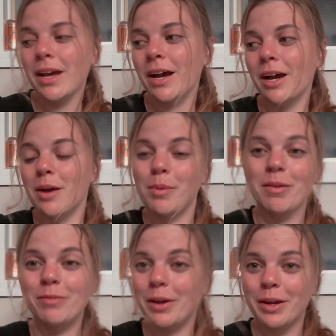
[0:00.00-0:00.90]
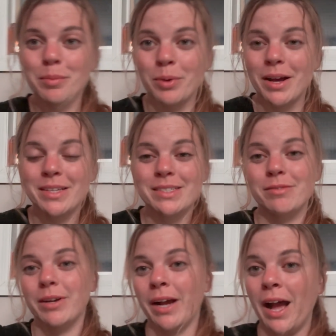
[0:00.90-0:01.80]
I'm very impressed, I'm
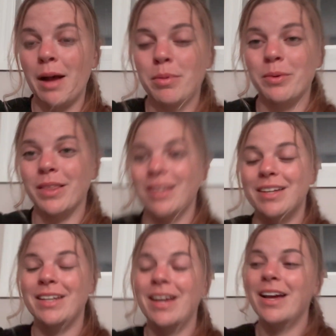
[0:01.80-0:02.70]
very happy with it,